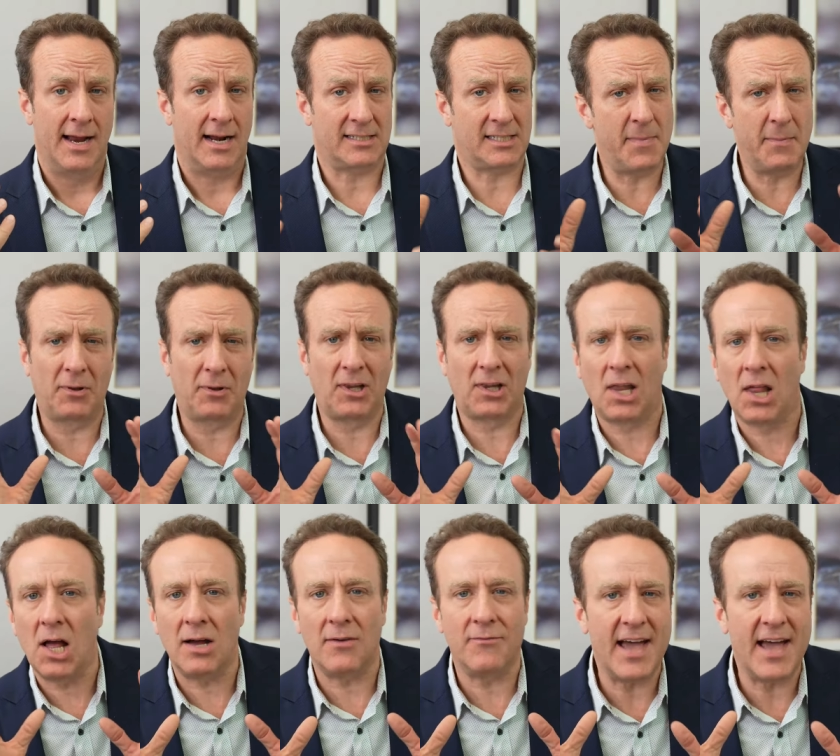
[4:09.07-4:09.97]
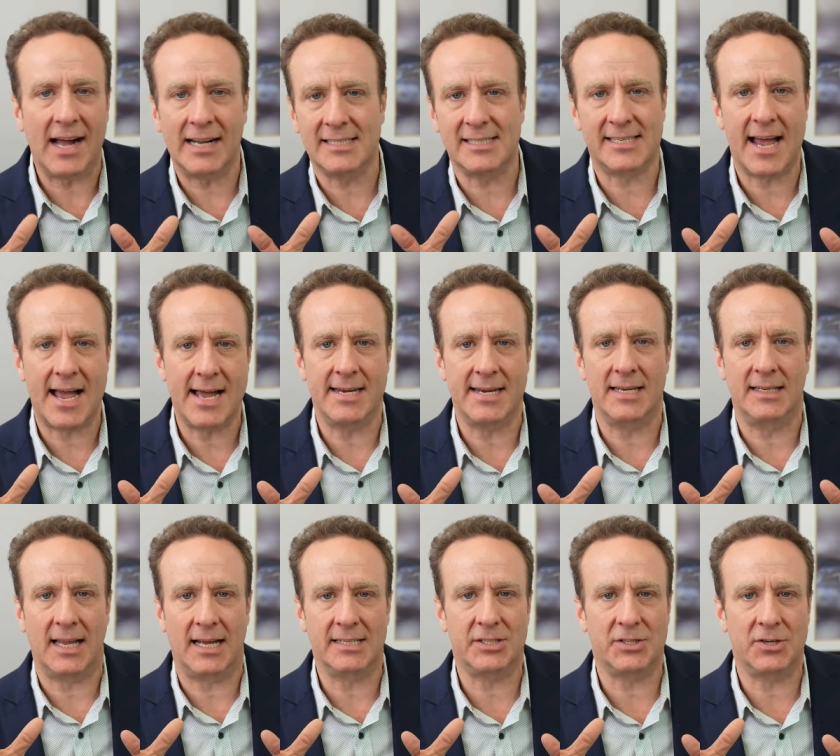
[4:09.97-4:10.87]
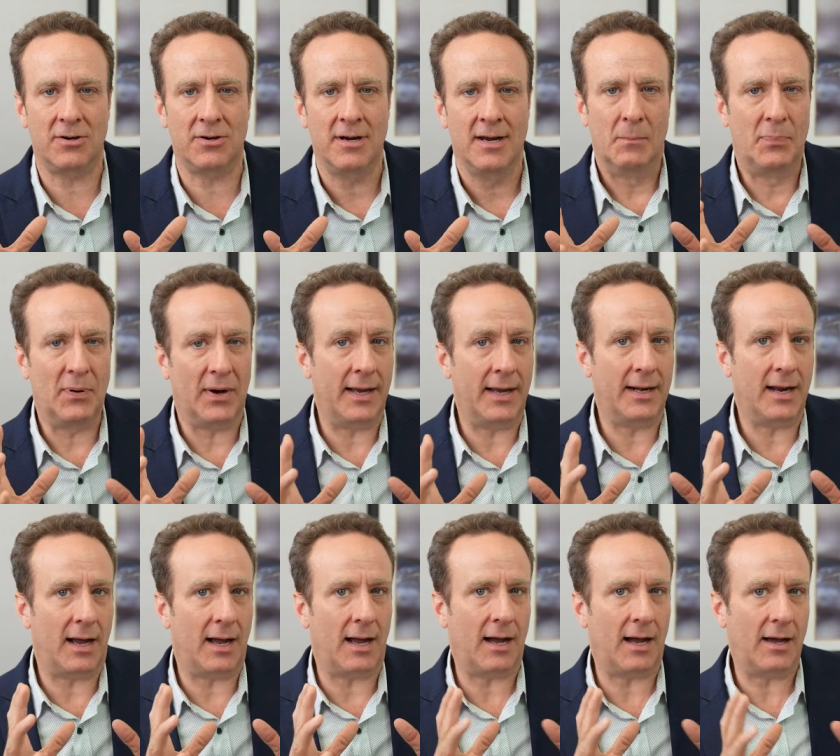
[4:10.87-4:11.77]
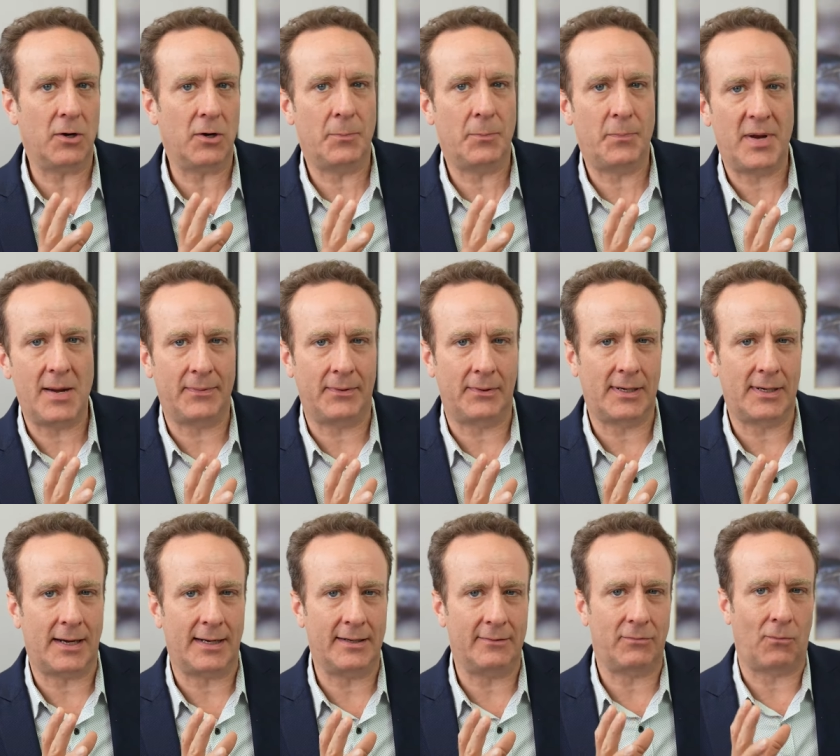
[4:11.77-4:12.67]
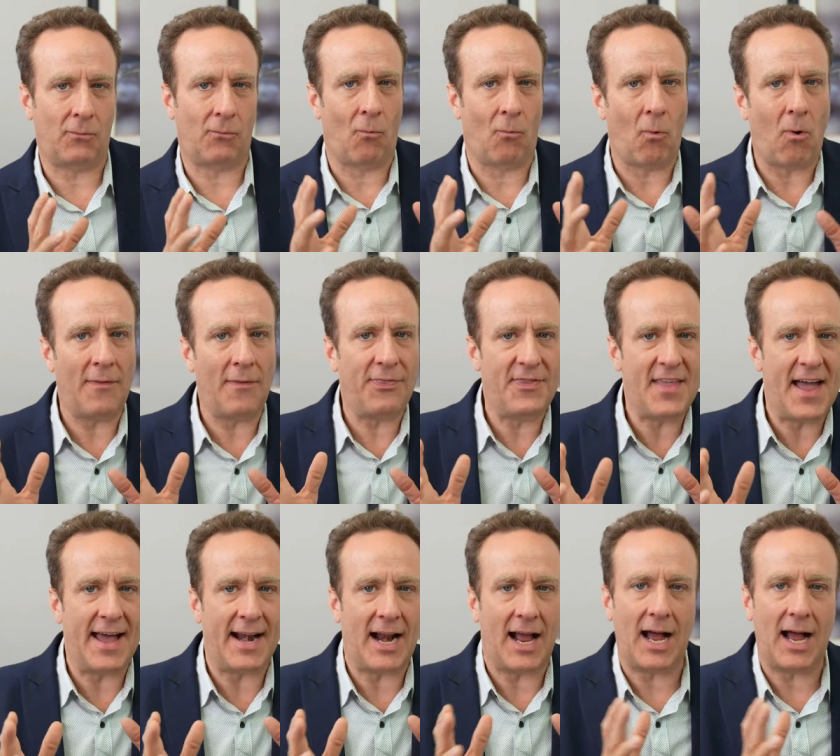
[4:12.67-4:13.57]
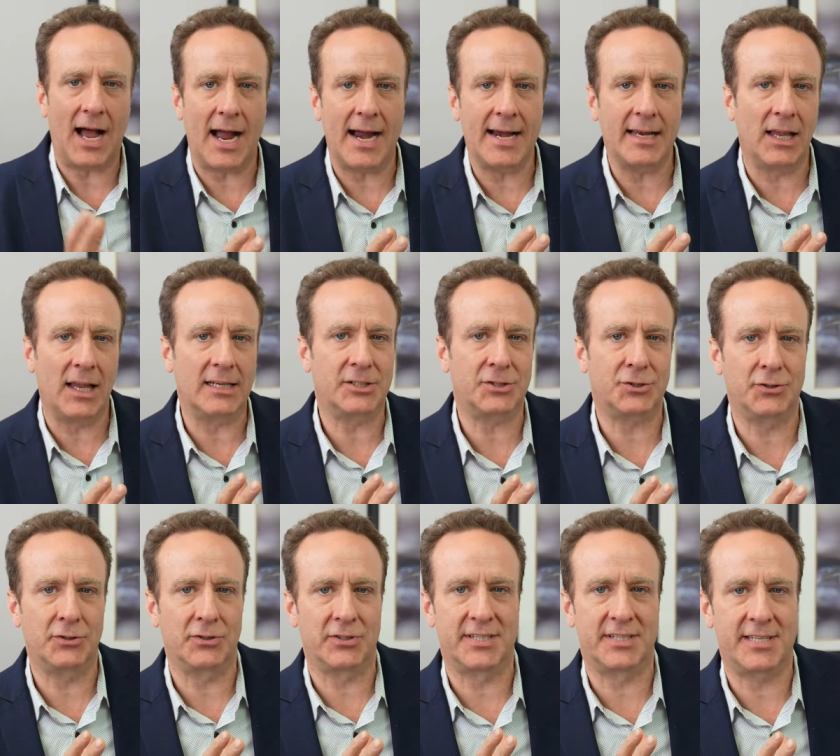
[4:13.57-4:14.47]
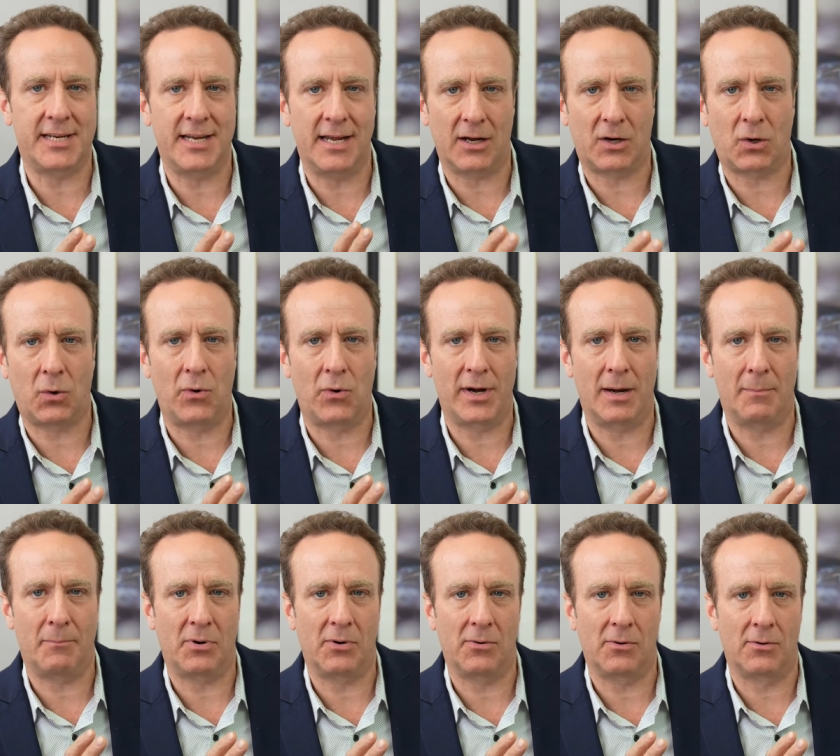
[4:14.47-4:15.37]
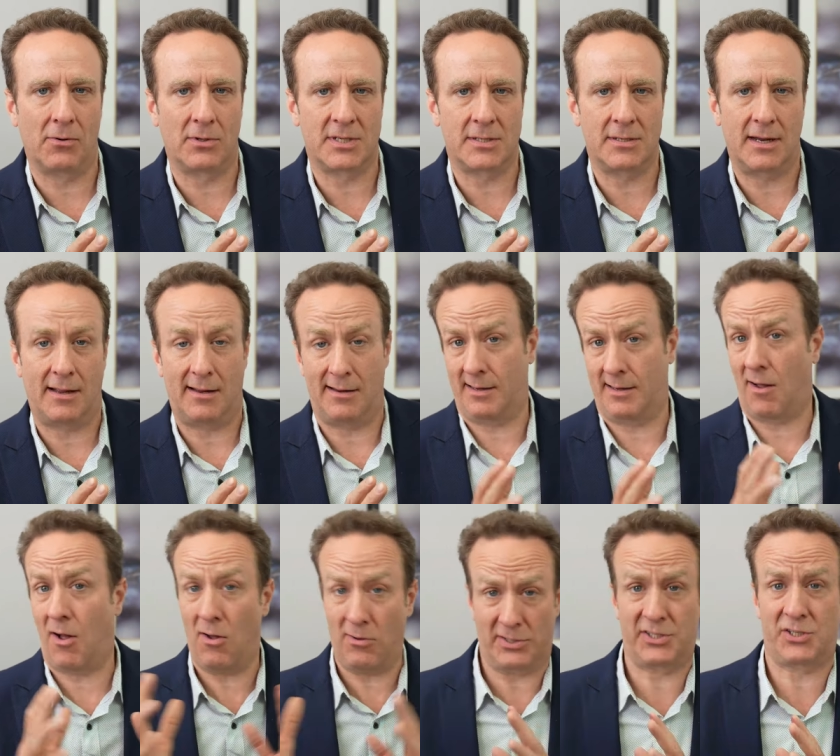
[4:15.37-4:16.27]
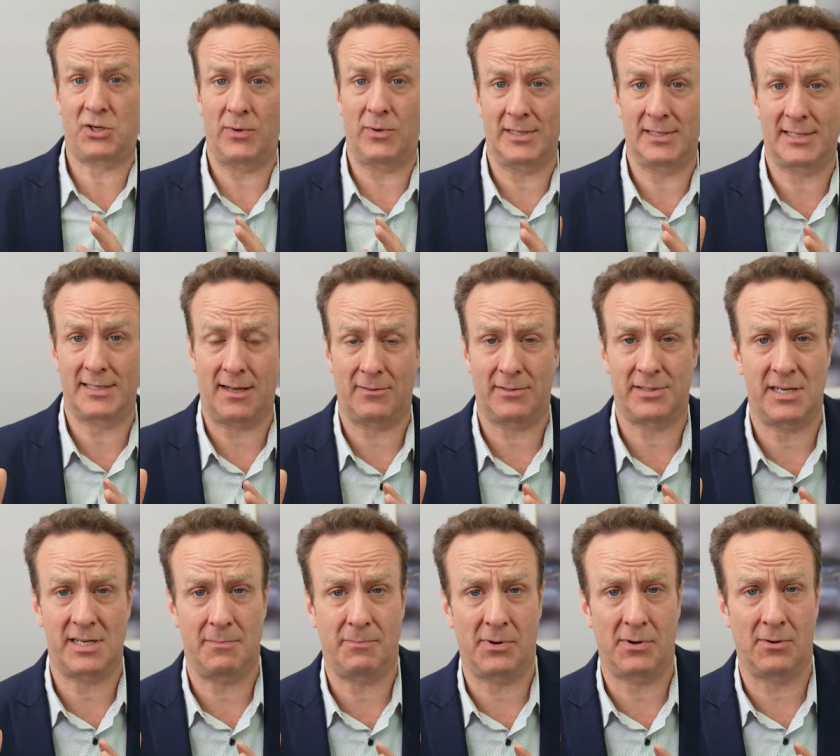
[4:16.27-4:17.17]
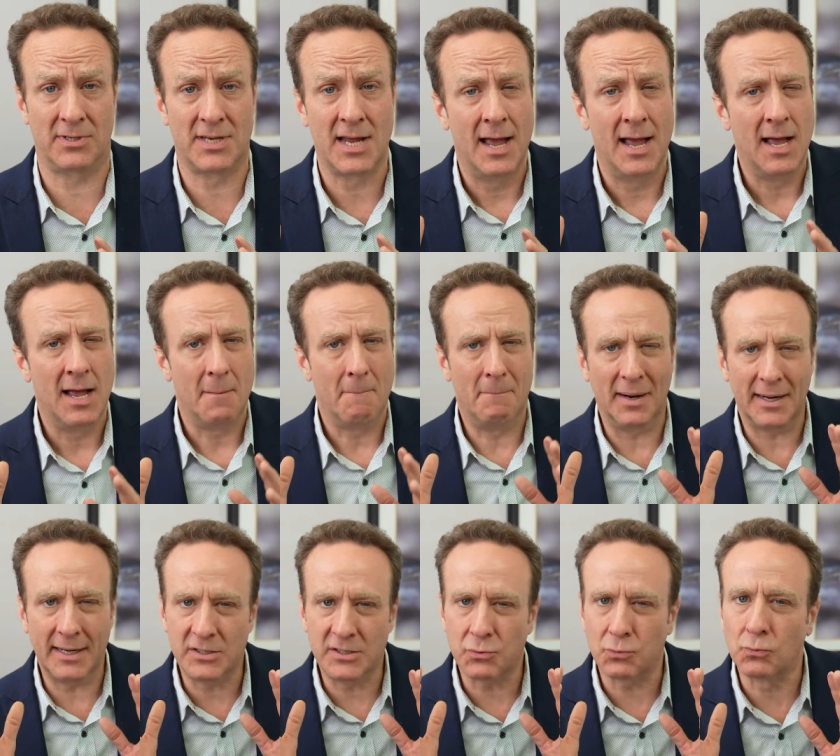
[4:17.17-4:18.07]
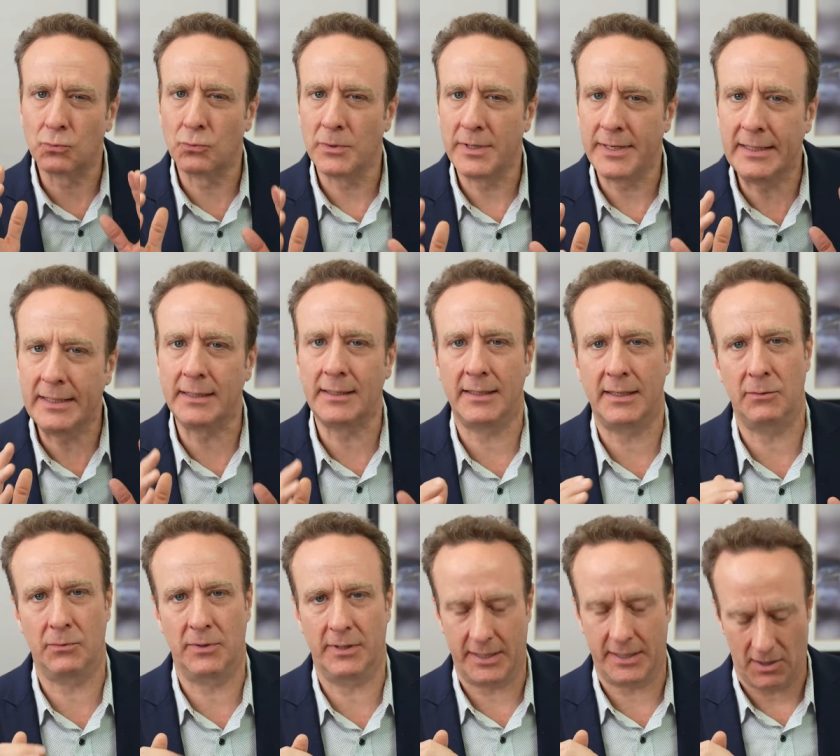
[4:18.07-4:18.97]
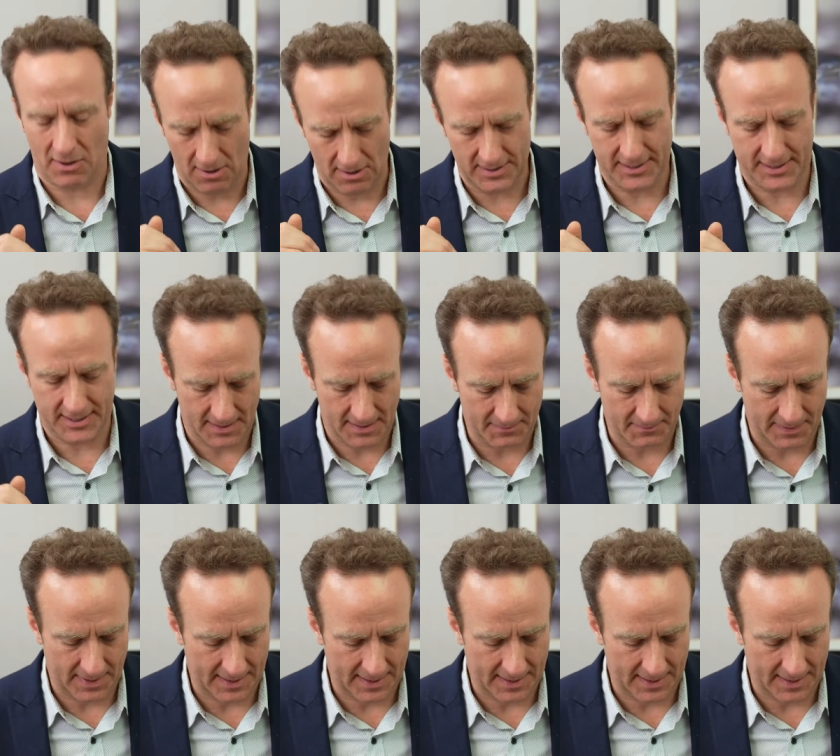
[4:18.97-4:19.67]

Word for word: Now, some people love that satiny luster, but other people kind of want that high luster you'll see in Akoya pearls also in South Sea pearls, but it's really, really hard to come